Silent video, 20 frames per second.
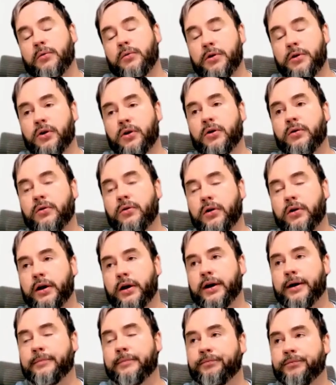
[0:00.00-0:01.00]
we know
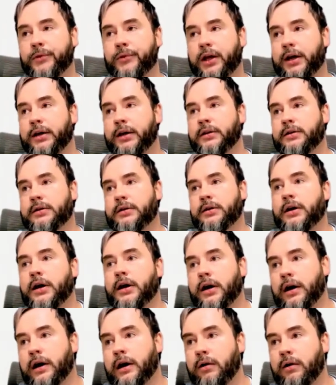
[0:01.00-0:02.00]
that
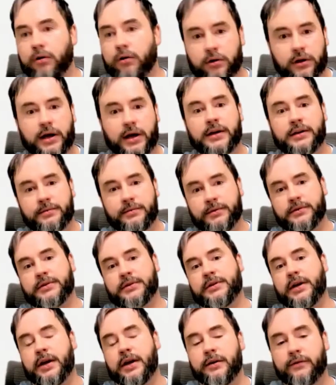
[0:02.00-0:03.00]
our clients will
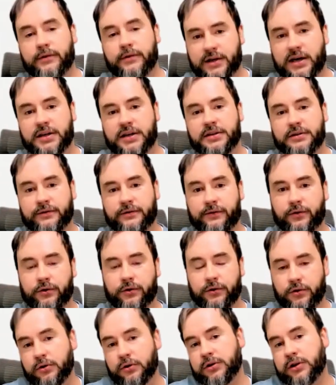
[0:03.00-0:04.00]
stay with us for
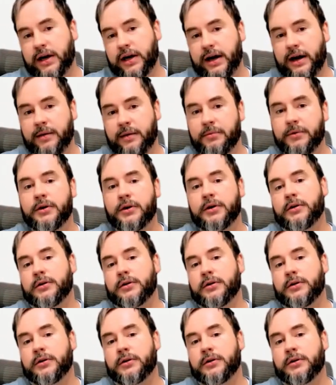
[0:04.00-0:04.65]
a long time.